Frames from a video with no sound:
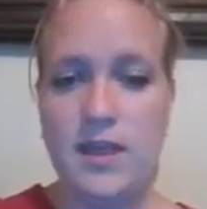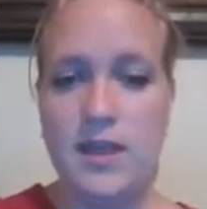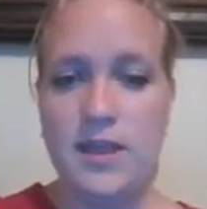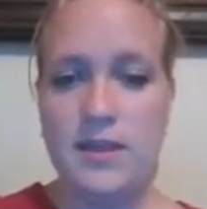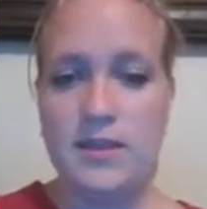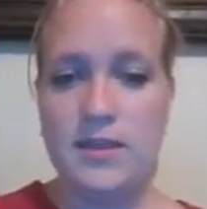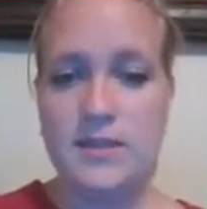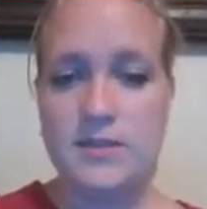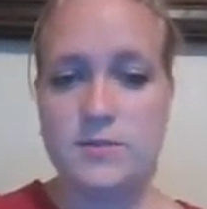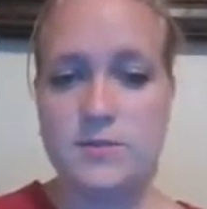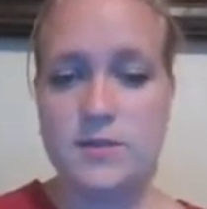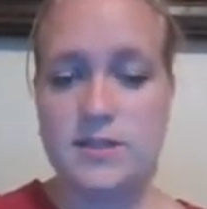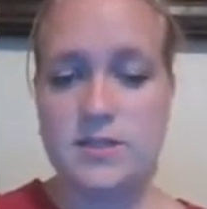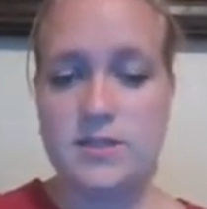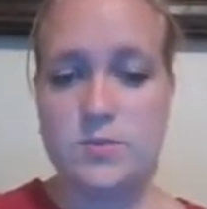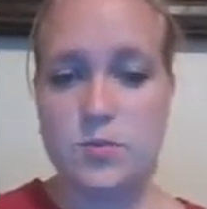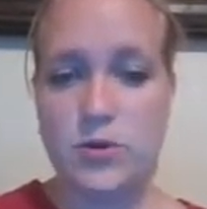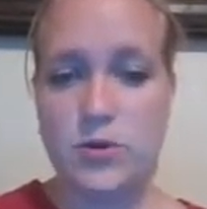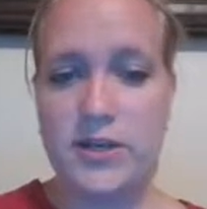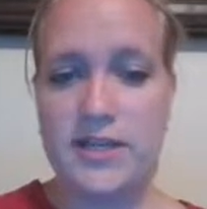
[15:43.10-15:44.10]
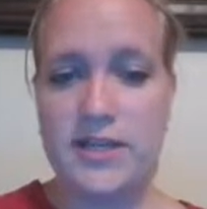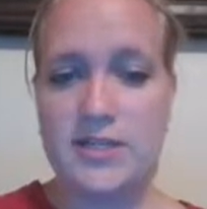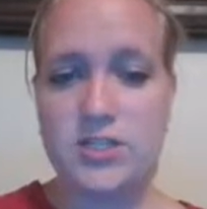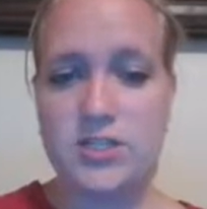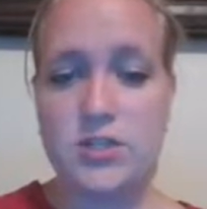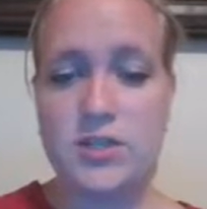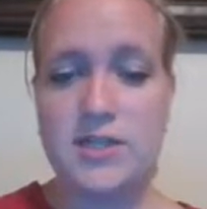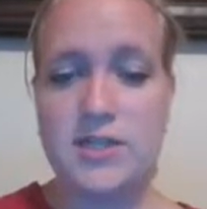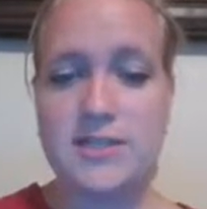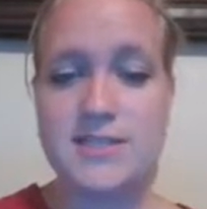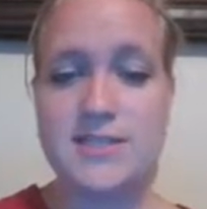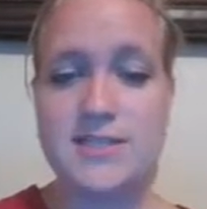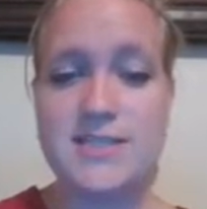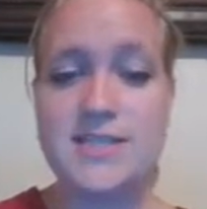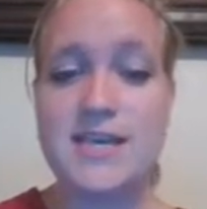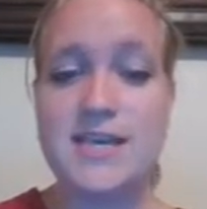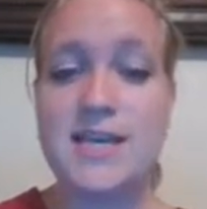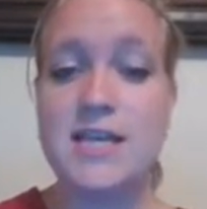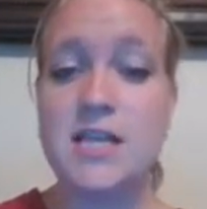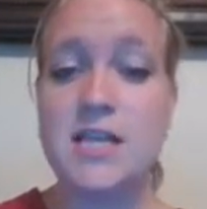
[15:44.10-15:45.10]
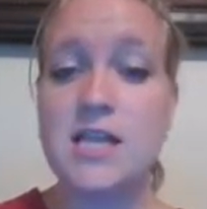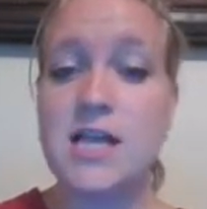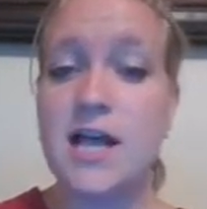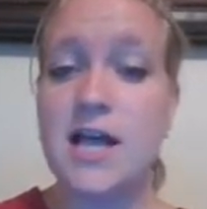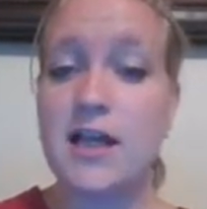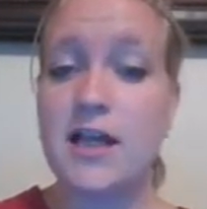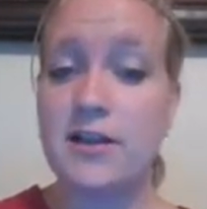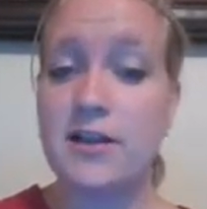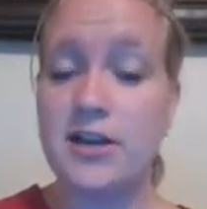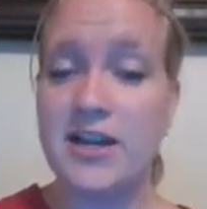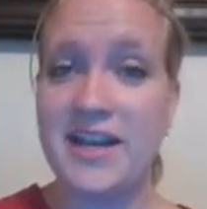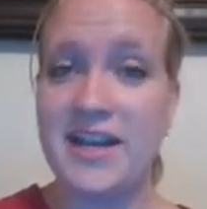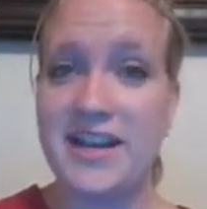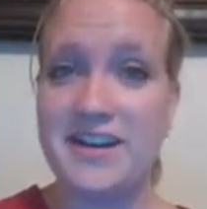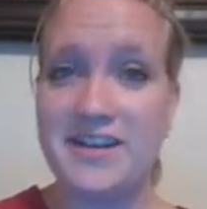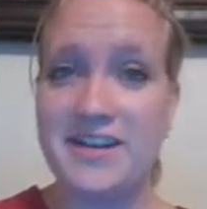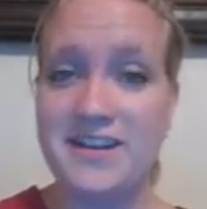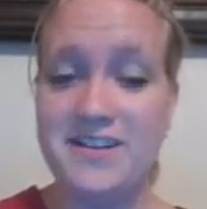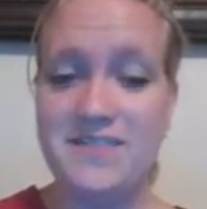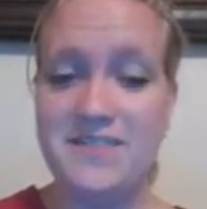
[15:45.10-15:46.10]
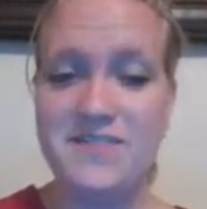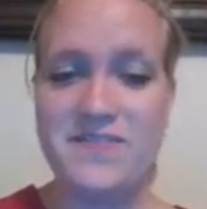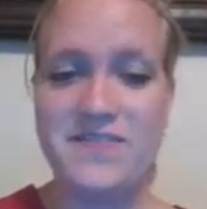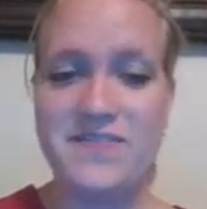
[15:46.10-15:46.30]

This one is pointing to this teal color here.